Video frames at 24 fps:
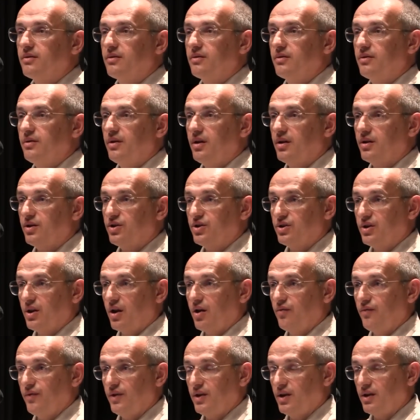And I start to
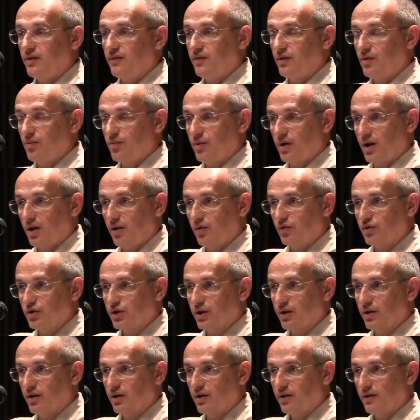remember the
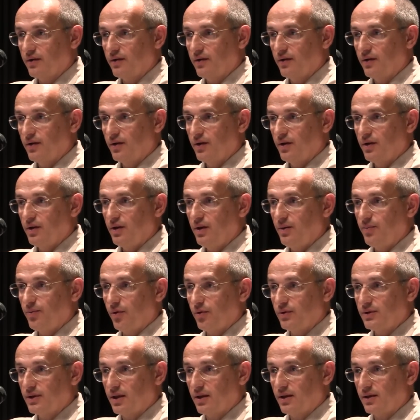way we met each
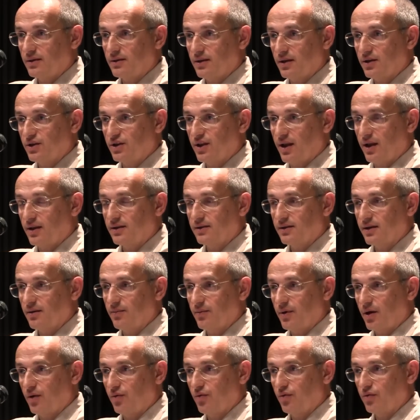other. I see
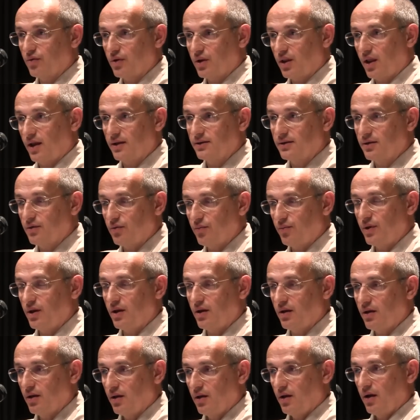good things in him.
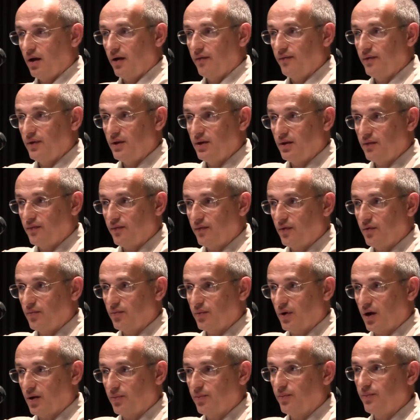I
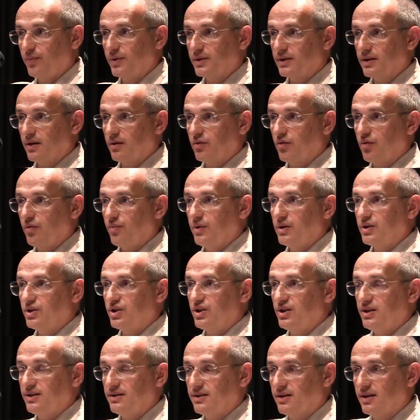don't just enjoy him.
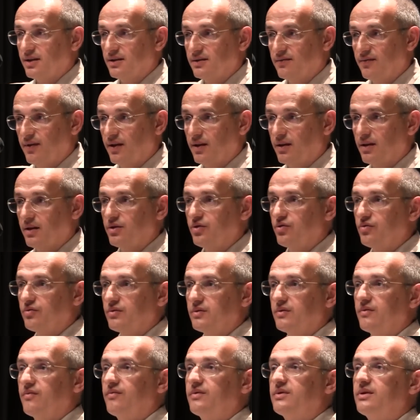I see
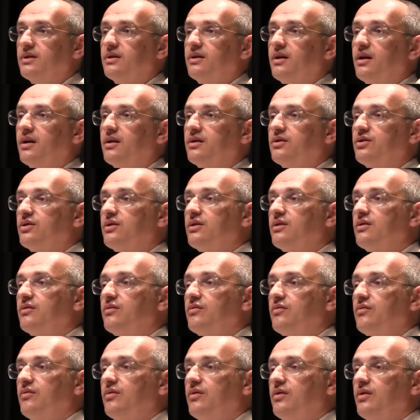this
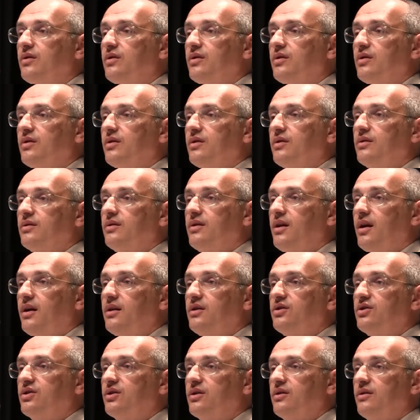pure feeling
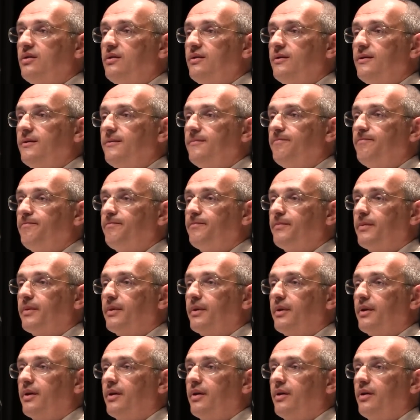that
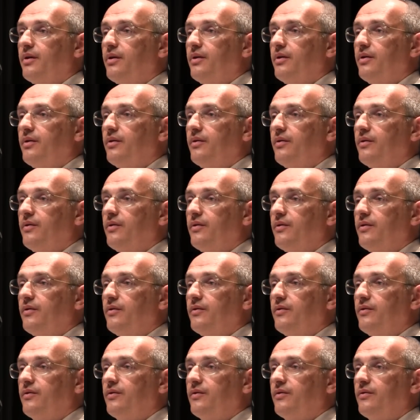was there during
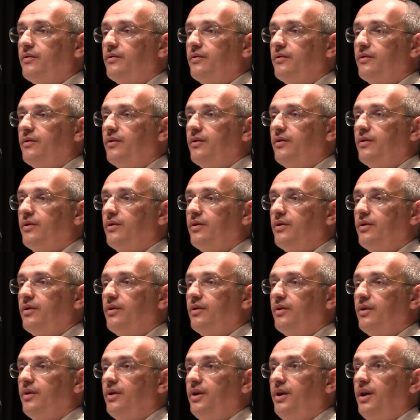our acquaintance.
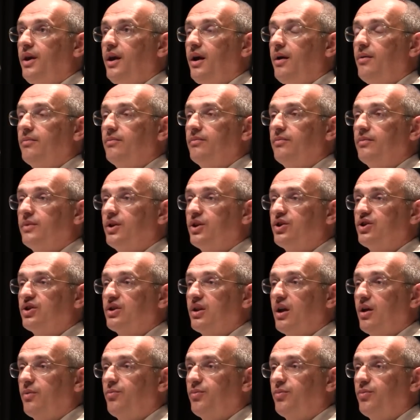Next,